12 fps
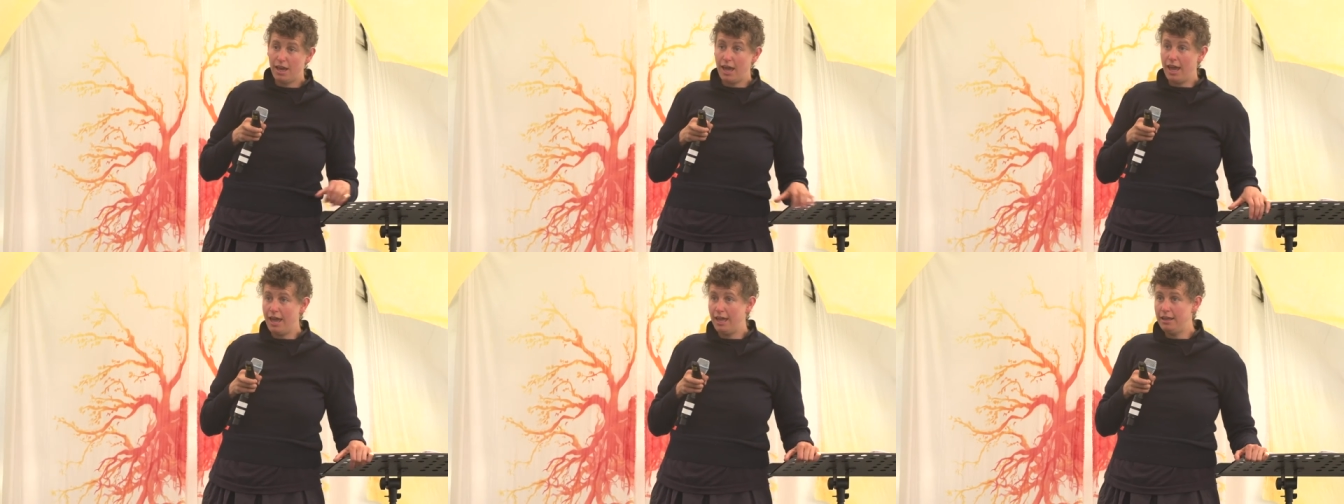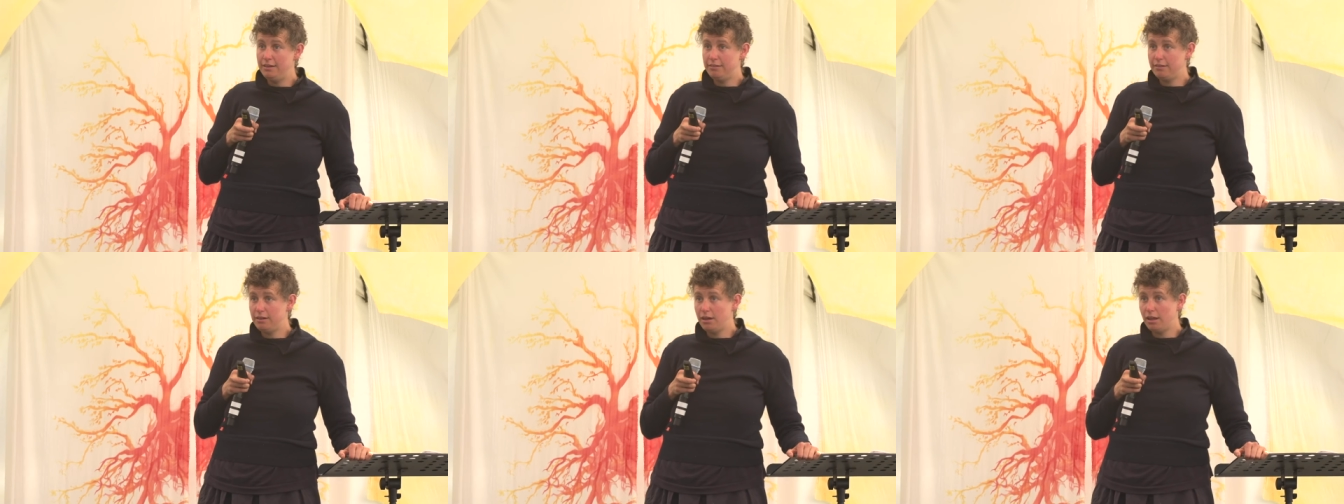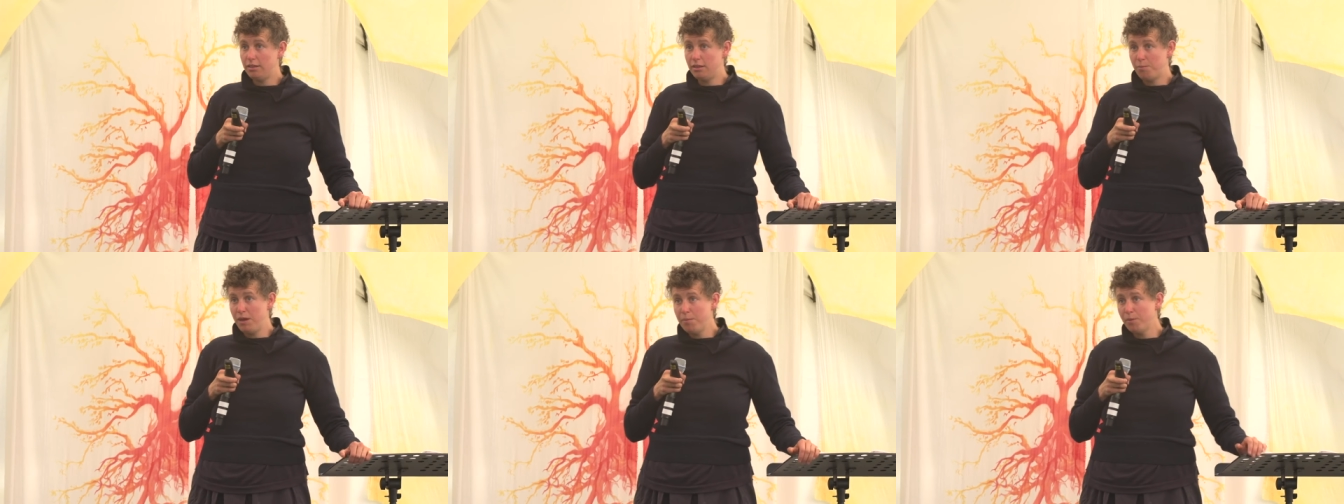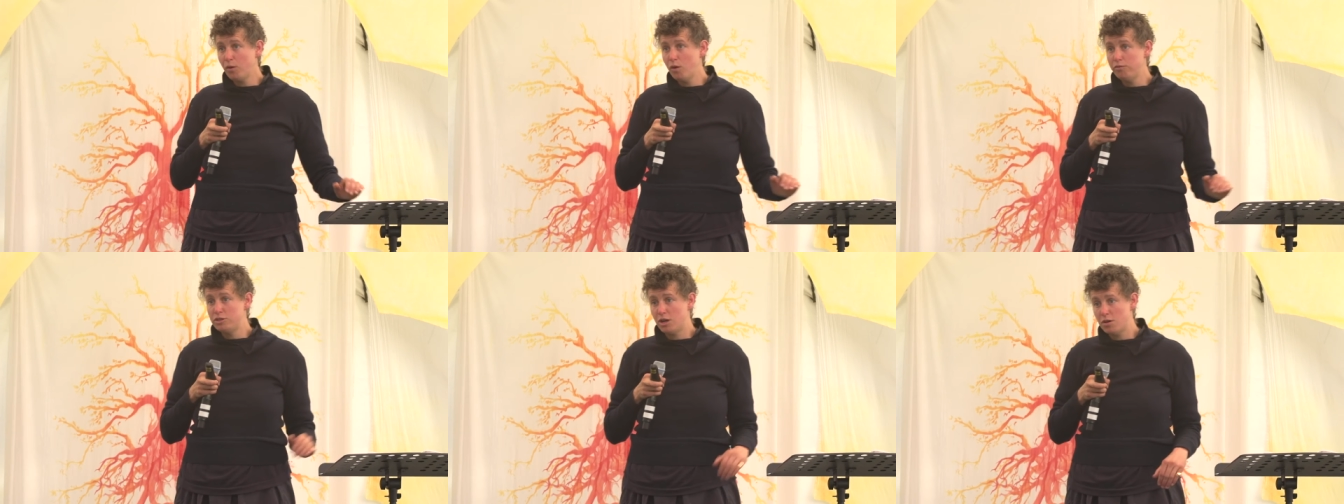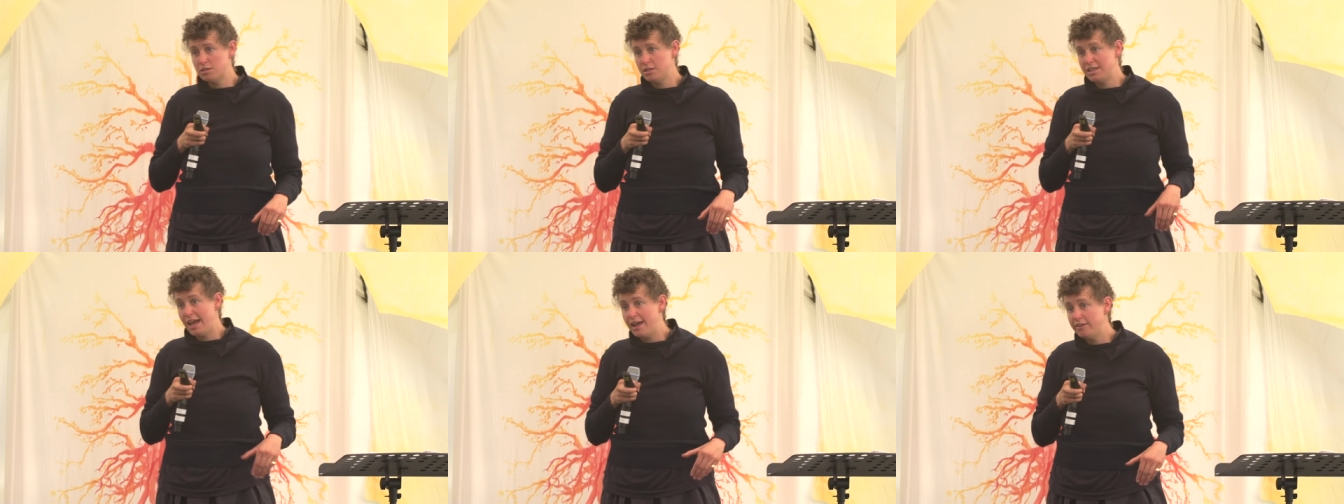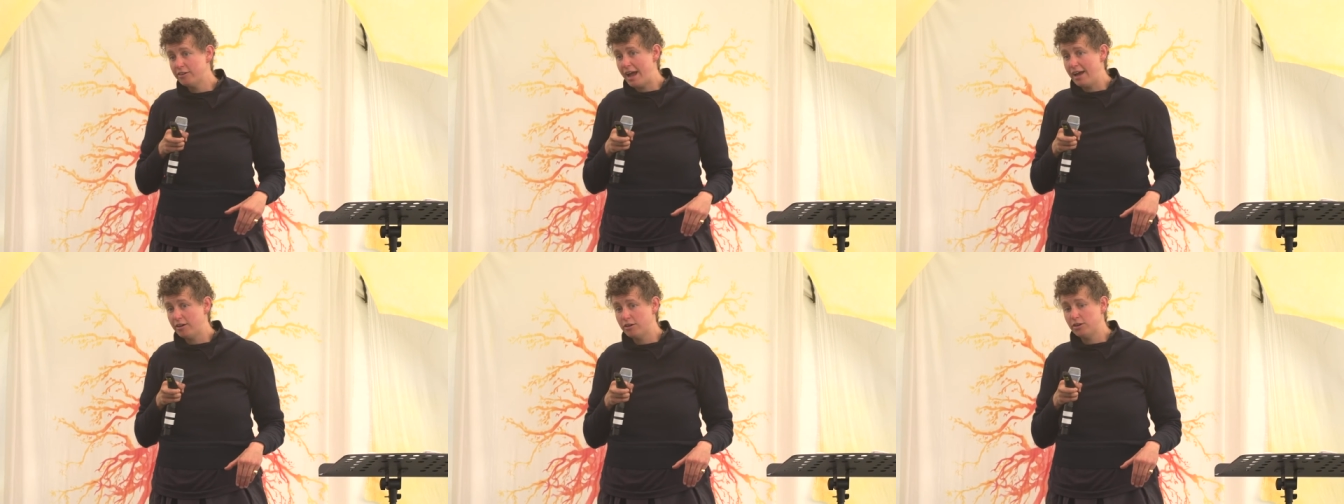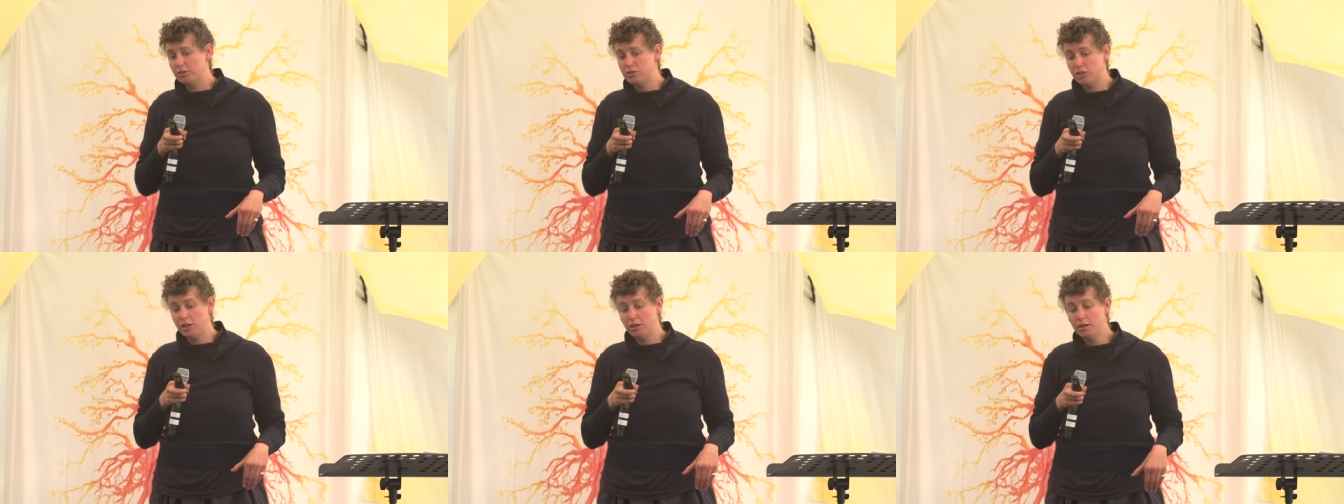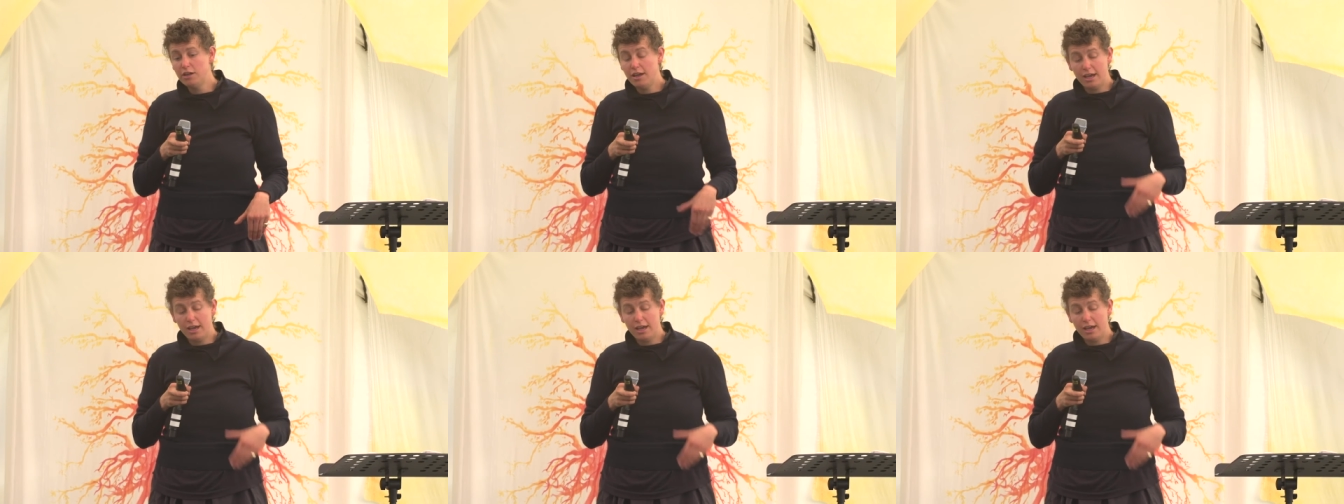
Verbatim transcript: And the people who've chosen to enter agriculture